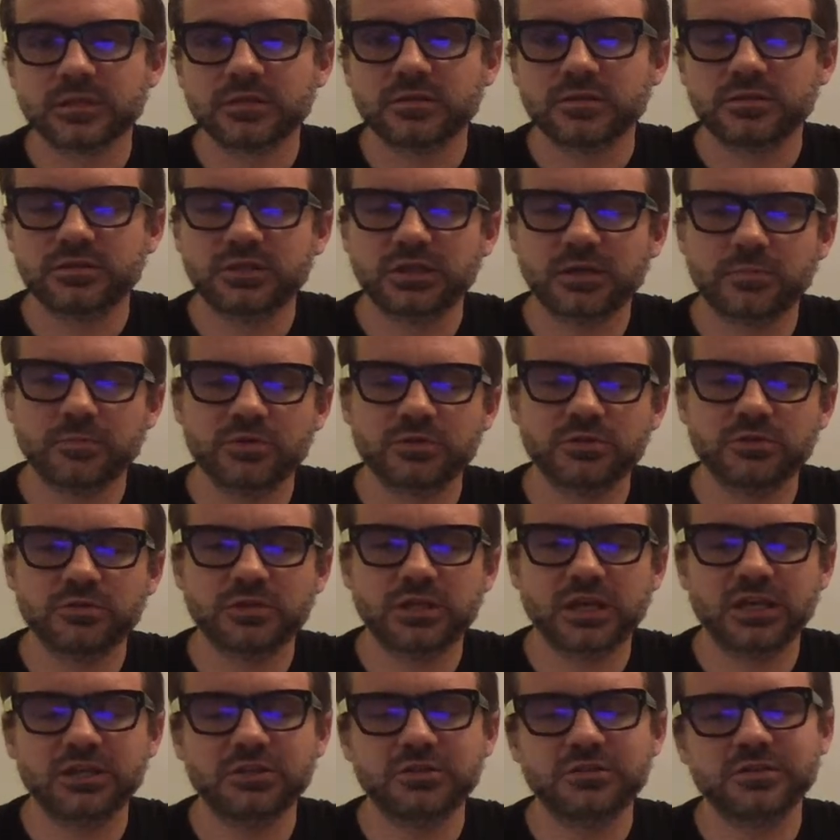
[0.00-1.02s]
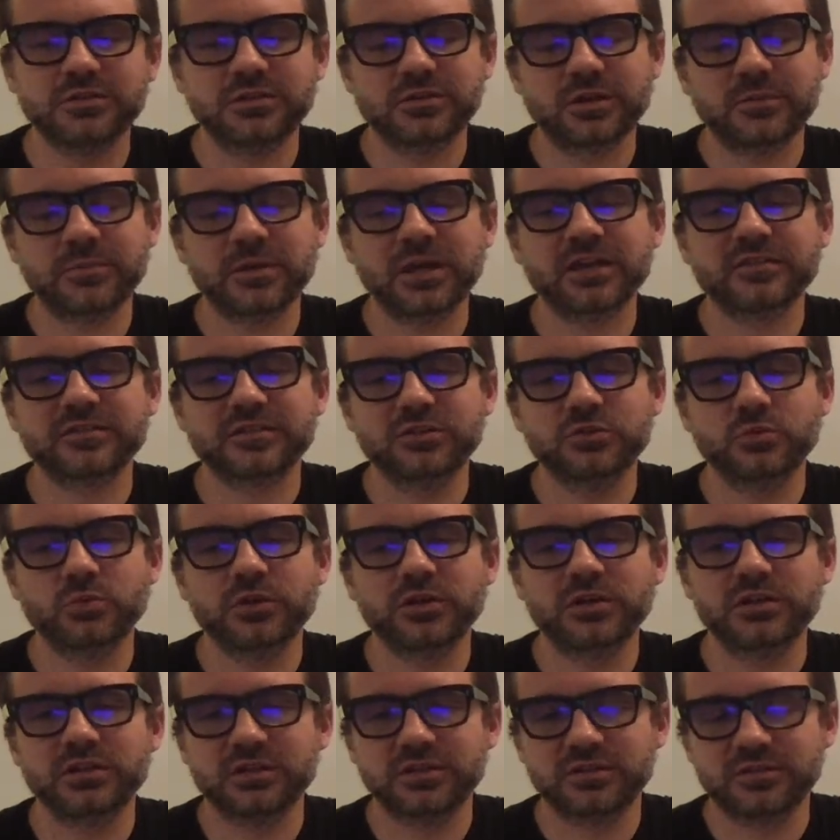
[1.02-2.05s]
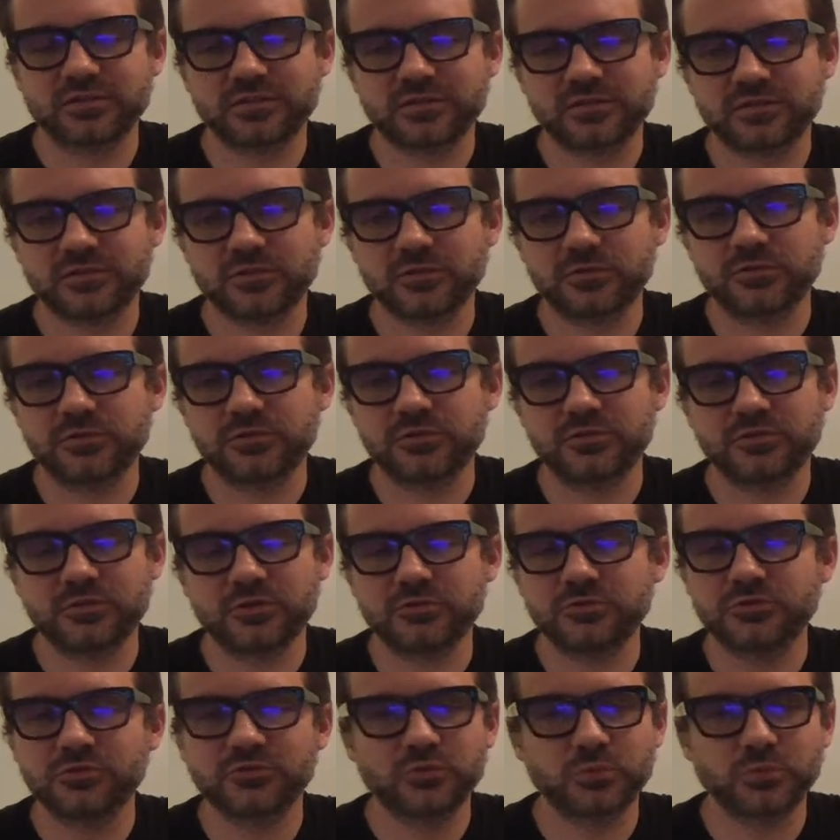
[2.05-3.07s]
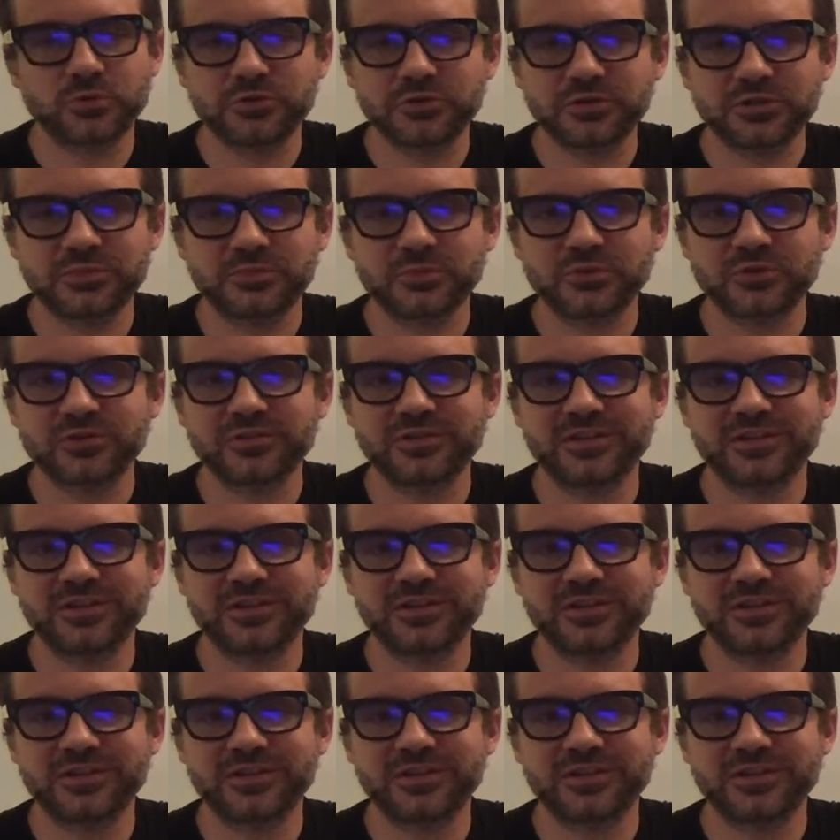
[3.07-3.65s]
Yeah, but you can't. I'm asking you what it is, so don't use the word anymore.